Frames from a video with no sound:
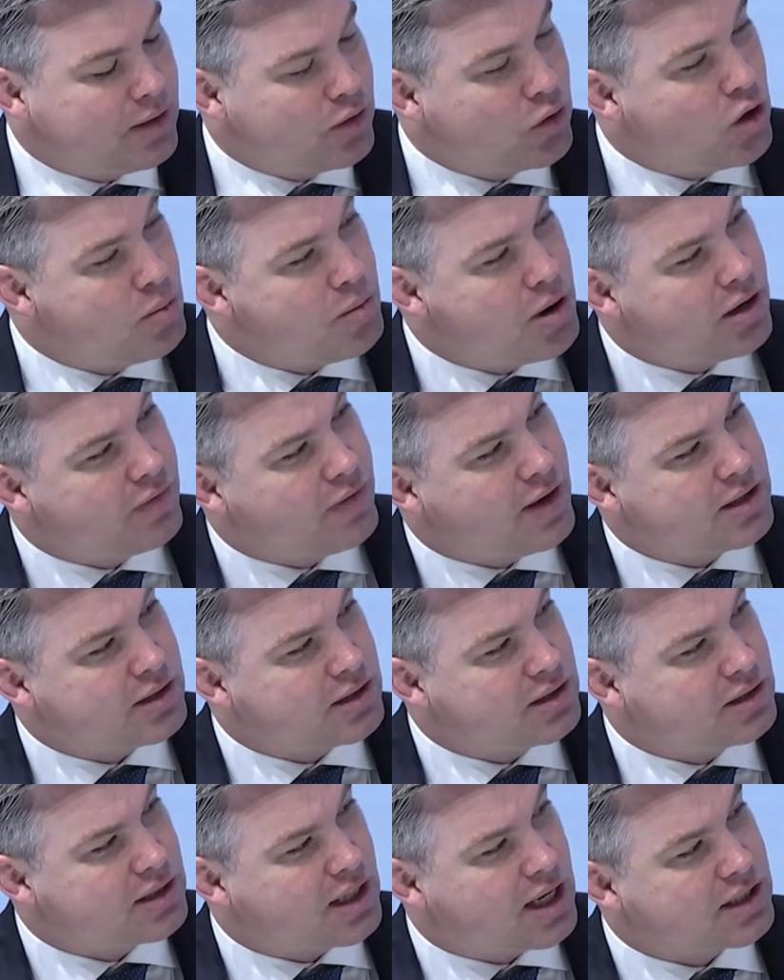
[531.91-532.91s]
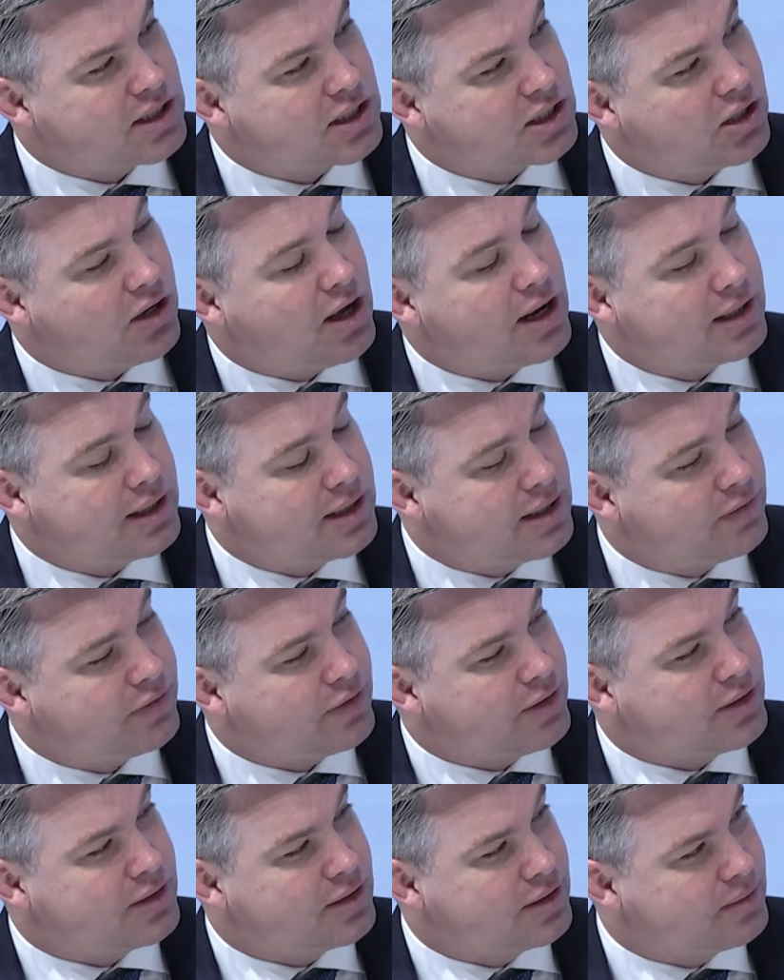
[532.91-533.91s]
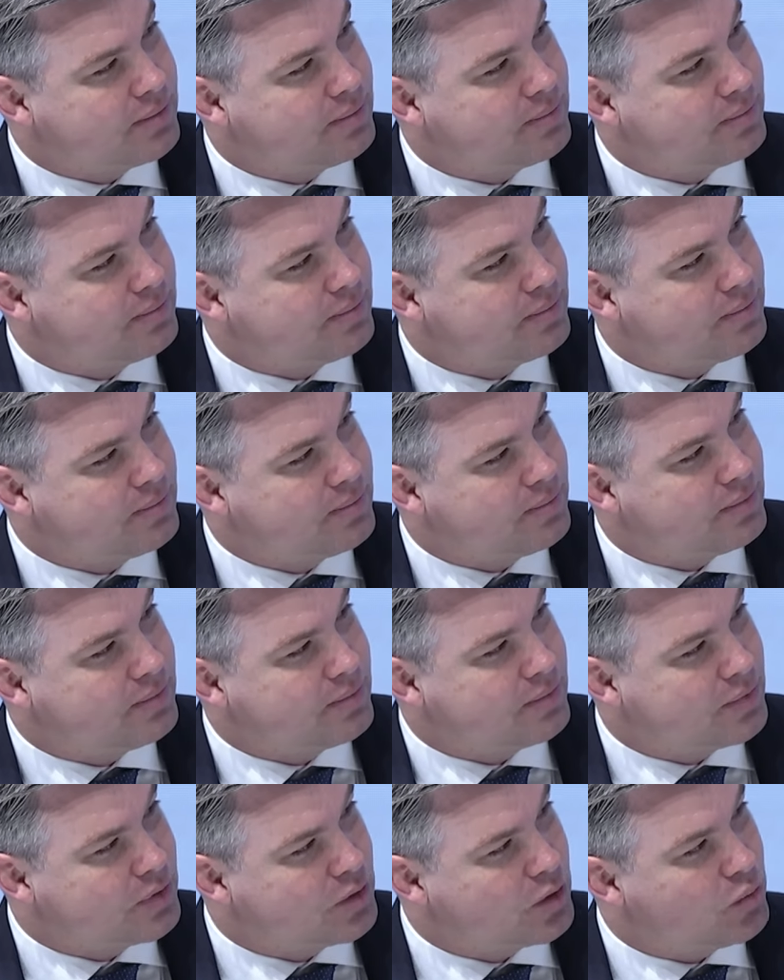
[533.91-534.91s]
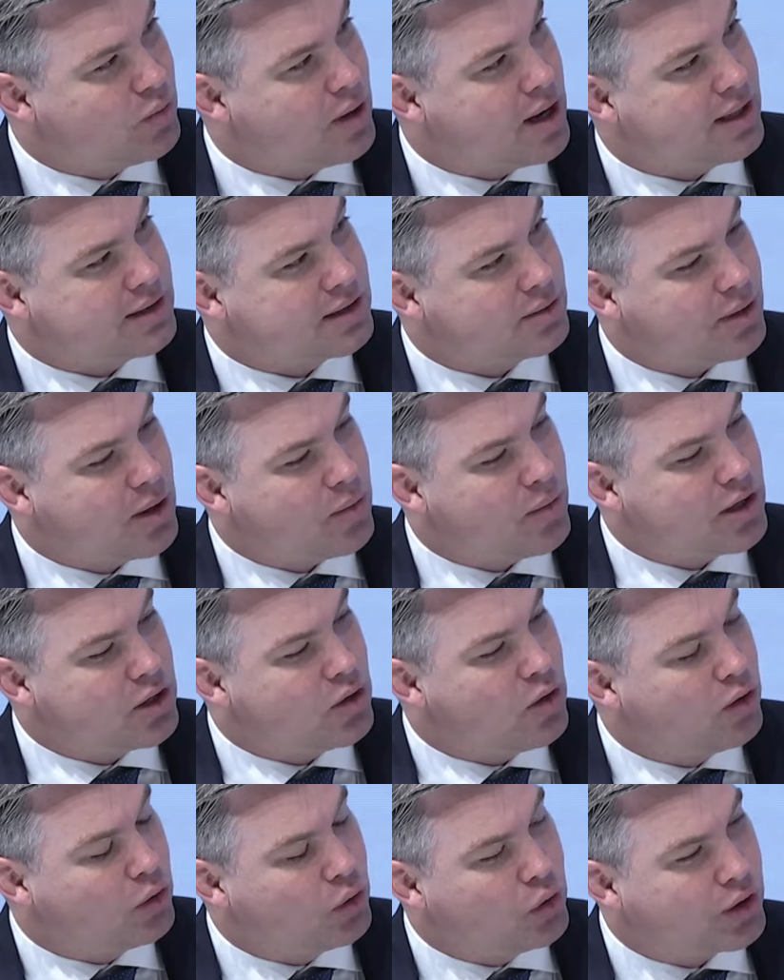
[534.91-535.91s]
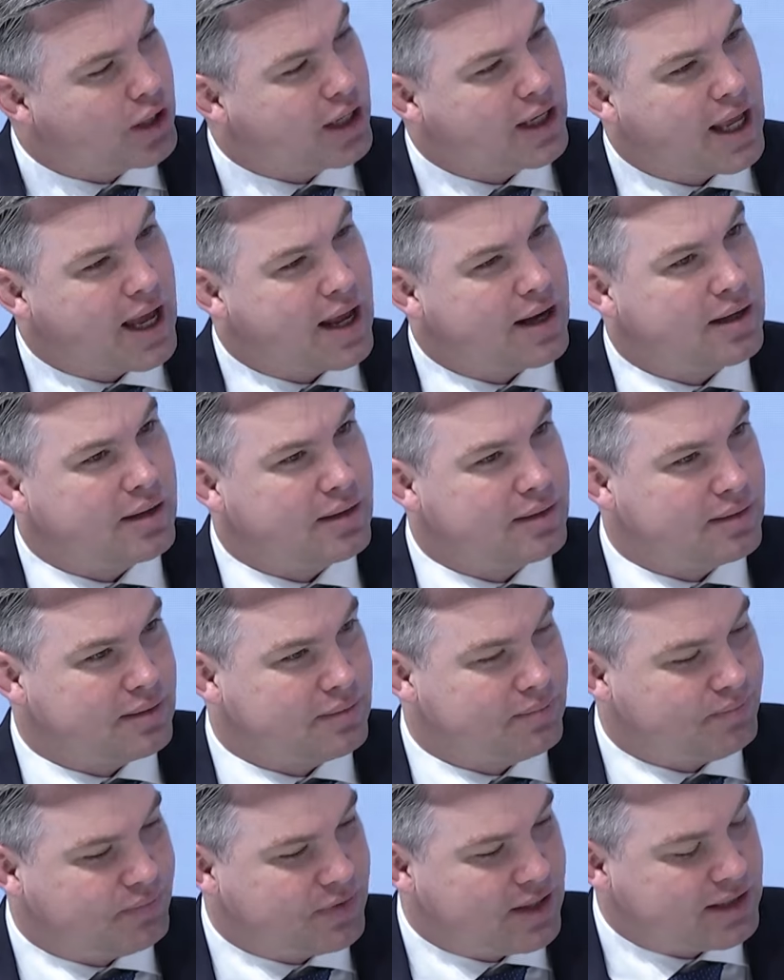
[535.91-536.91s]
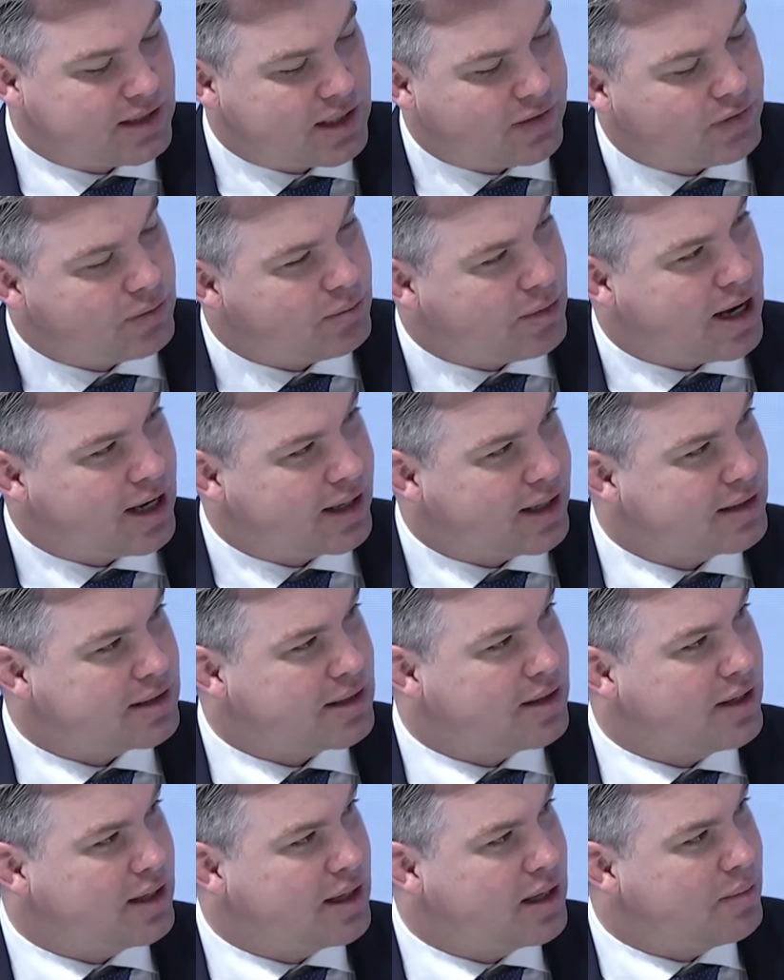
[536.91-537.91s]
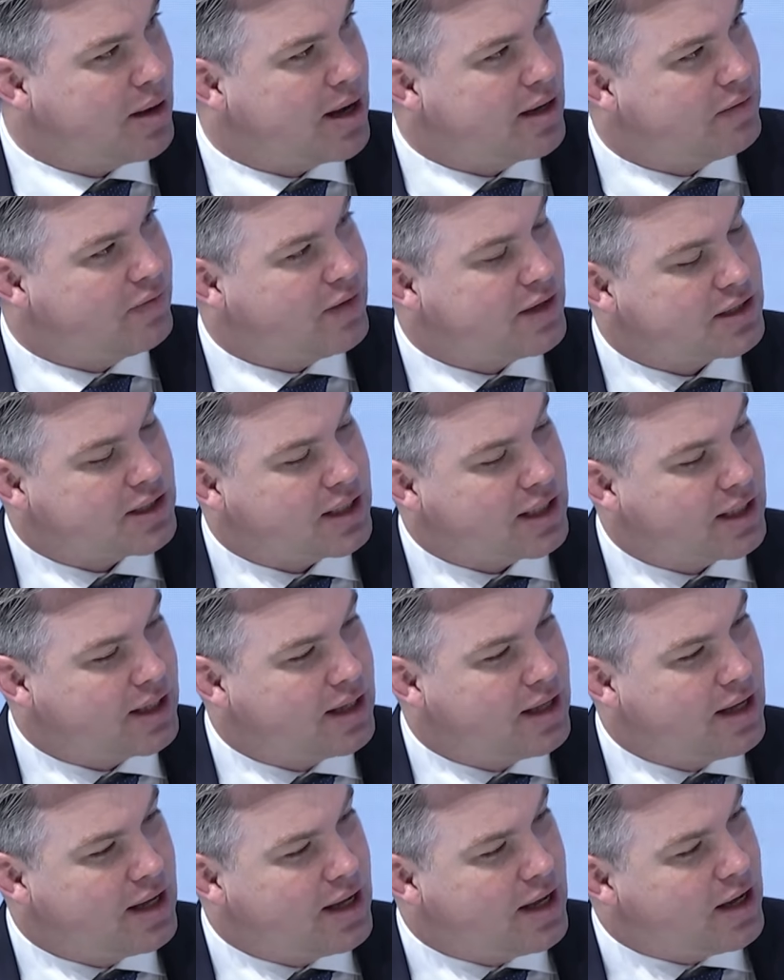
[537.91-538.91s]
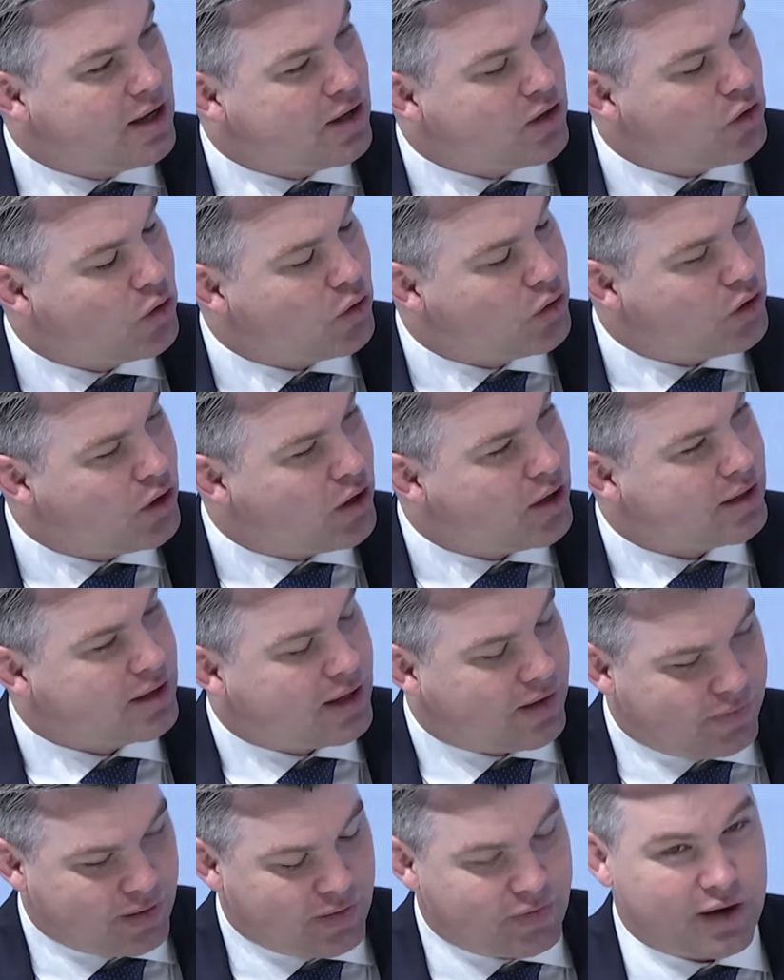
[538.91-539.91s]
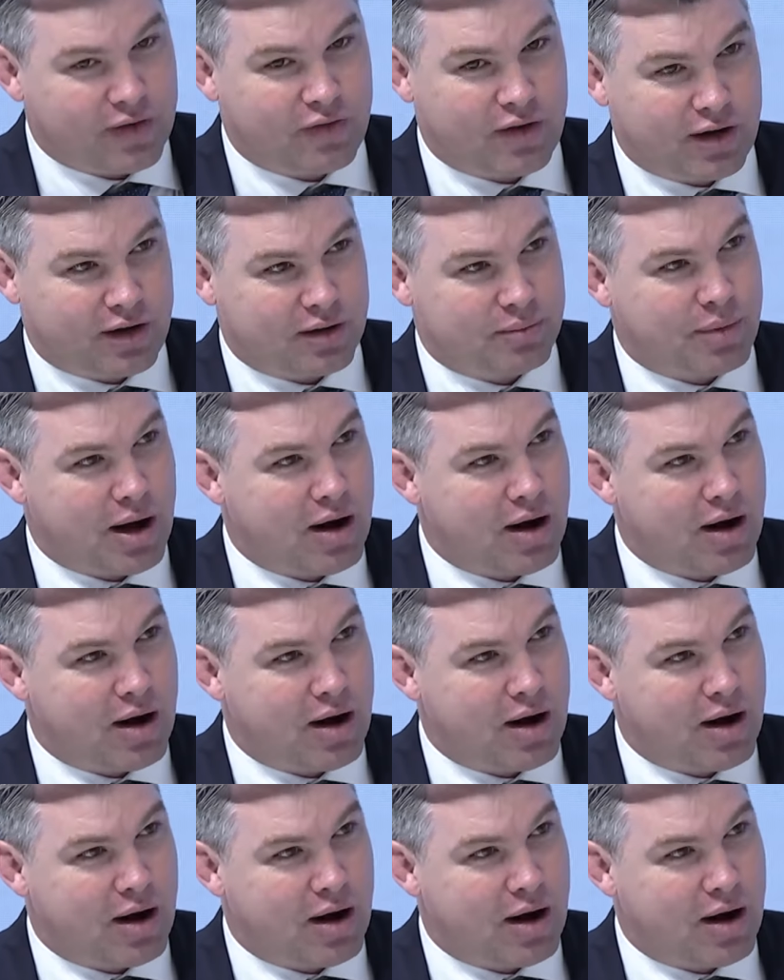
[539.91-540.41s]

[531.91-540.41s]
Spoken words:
Your motivations are slightly different to Juan's about when you're looking at these different markets and thinking about investing. You're not, if I can